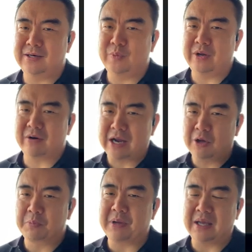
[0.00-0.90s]
We are
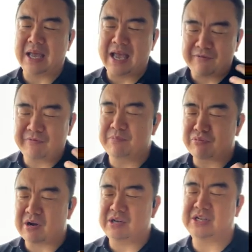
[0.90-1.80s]
helping every
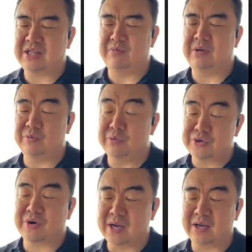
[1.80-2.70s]
project that we do, we're
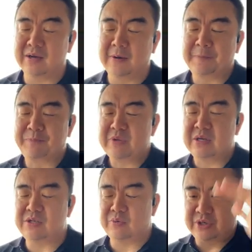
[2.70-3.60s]
trying
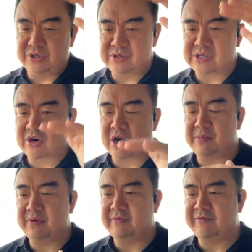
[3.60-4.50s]
to reduce the
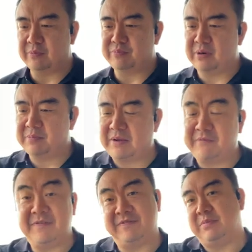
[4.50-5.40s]
carbon footprint by
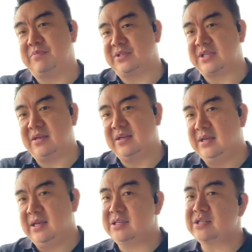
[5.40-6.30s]
50%.
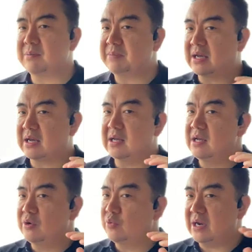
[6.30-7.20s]
It's not
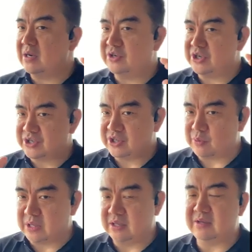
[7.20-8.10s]
when
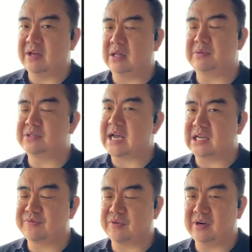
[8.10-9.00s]
the developers
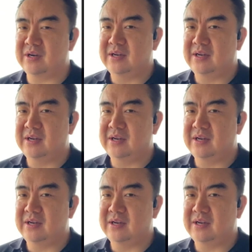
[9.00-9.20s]
ask for it.